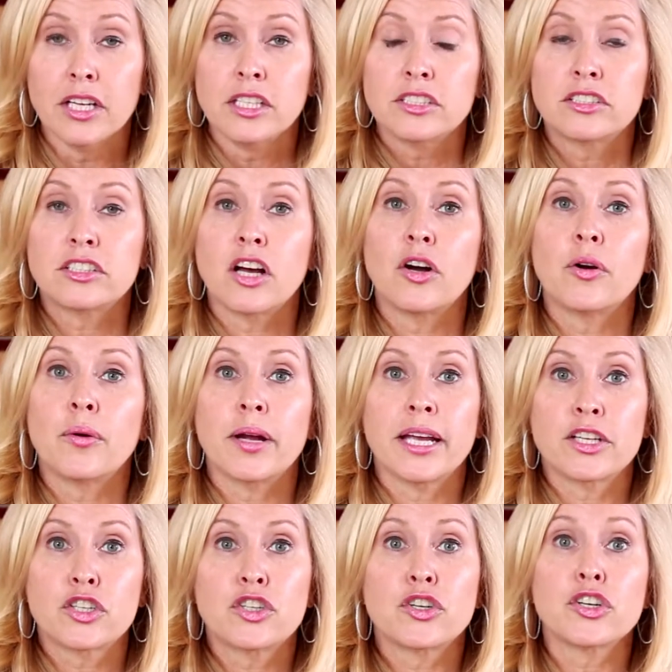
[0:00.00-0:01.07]
So
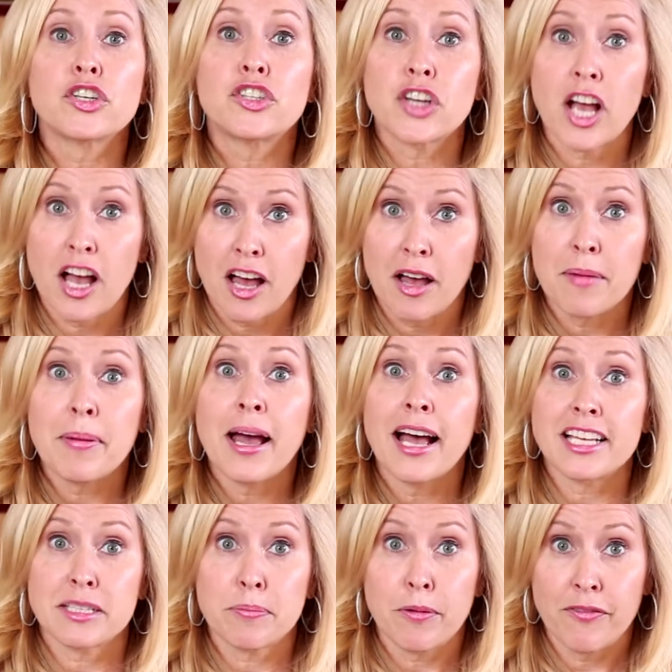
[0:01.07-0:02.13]
it's your job
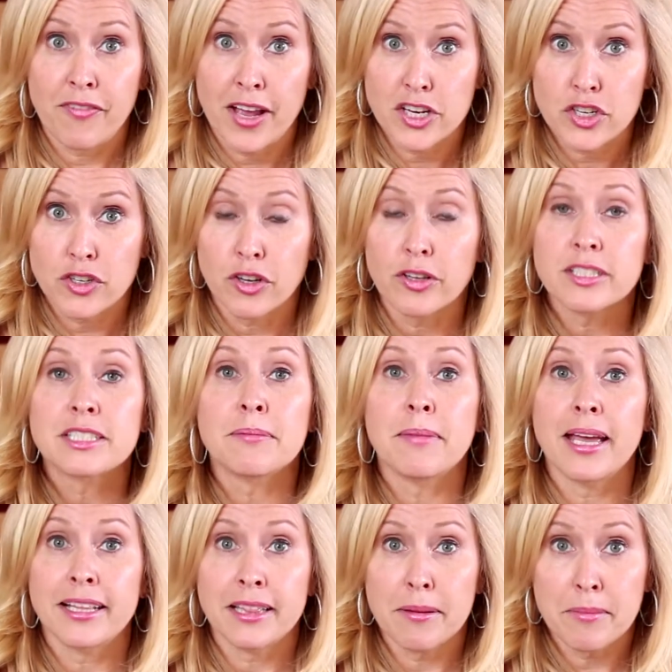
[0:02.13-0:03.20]
as a professional to
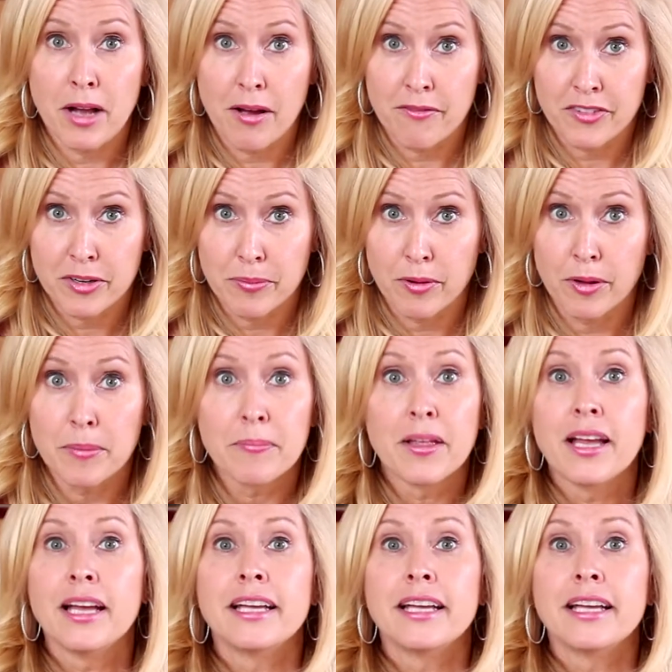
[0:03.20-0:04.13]
make them comfortable,